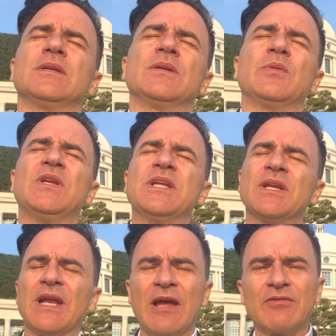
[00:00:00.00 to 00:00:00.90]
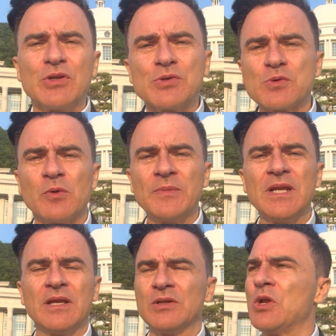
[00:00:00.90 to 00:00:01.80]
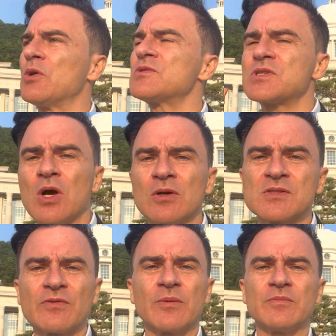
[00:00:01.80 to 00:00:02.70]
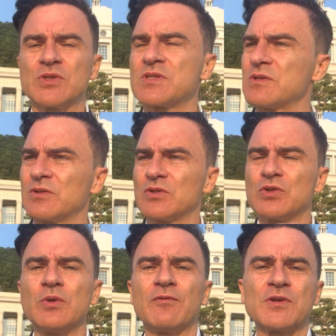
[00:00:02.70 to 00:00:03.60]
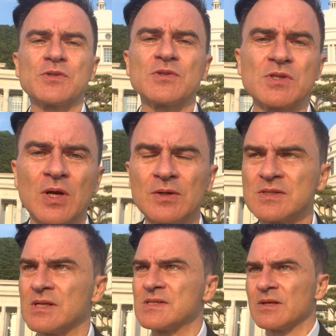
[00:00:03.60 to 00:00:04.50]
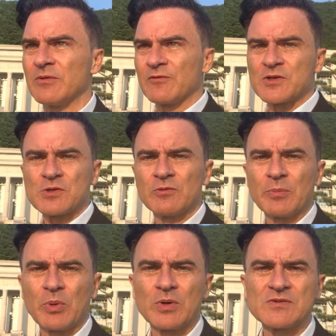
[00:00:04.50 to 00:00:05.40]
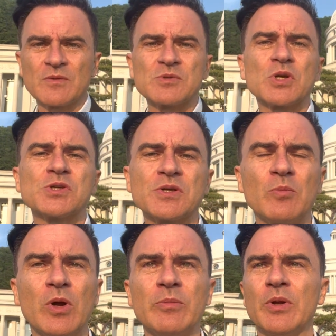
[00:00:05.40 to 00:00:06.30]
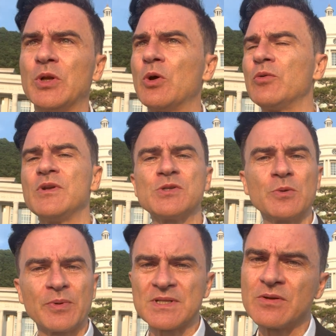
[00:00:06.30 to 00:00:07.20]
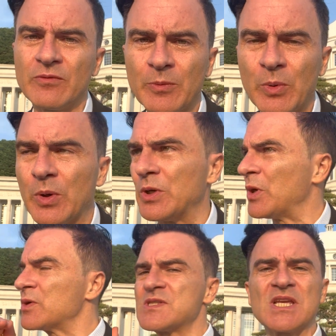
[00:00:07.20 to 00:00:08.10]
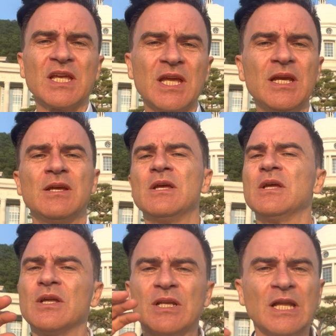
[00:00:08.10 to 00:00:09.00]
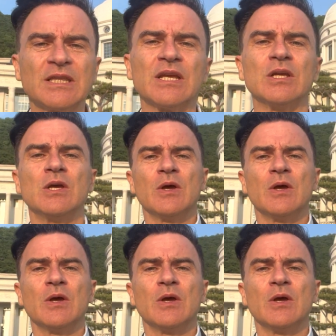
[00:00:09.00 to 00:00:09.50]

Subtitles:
We didn't have a usual meeting. No songs from just 2 official songs and some official reports from Chonshimwon, but no regional president report, no singing, nothing.